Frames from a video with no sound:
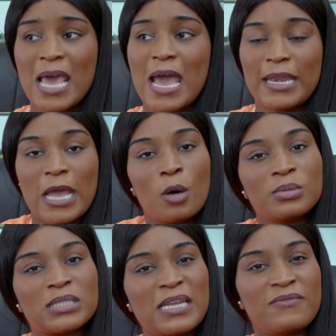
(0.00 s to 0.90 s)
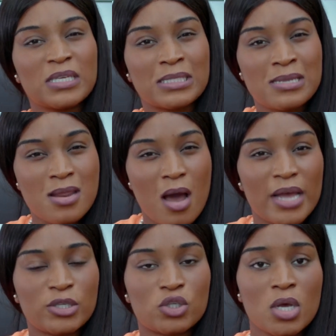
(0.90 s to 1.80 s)
And it helps to leave this
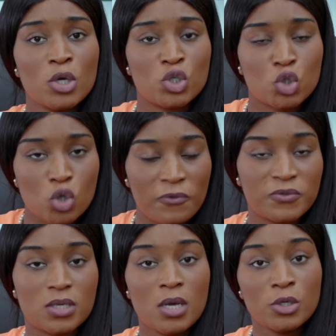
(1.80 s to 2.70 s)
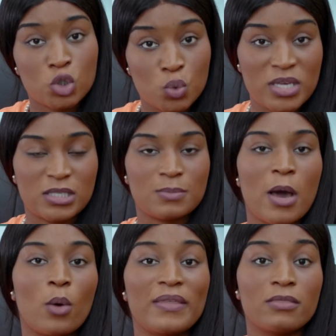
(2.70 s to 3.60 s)
nice, soft, sweet
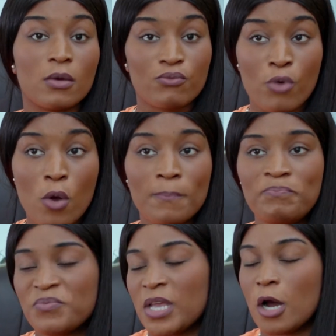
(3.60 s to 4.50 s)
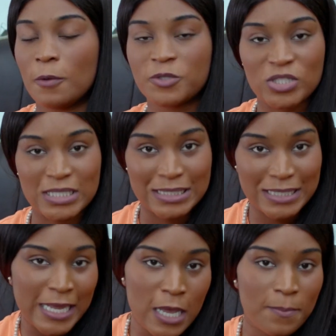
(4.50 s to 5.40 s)
smell in the room. It helps you to
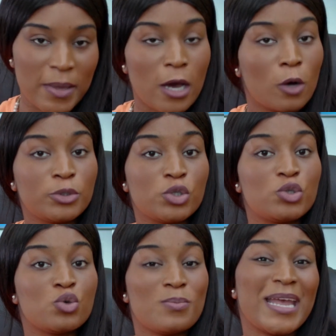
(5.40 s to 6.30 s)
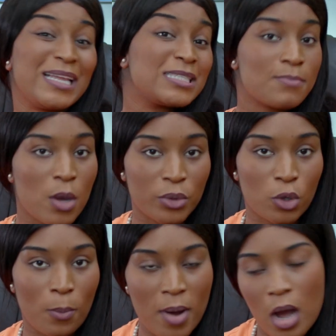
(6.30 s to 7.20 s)
sleep, it helps you to be intimate with
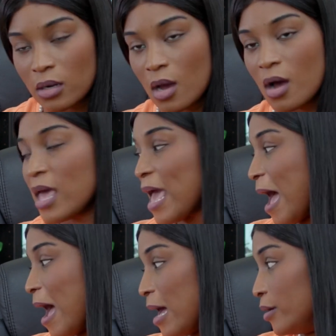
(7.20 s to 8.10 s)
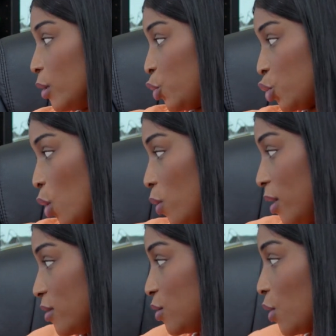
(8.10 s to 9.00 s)
your partner, and so on
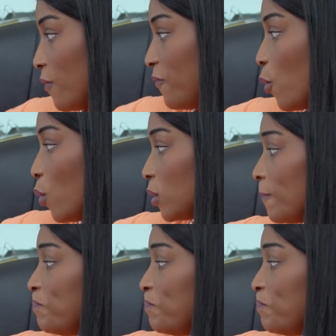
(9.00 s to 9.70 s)
and so forth.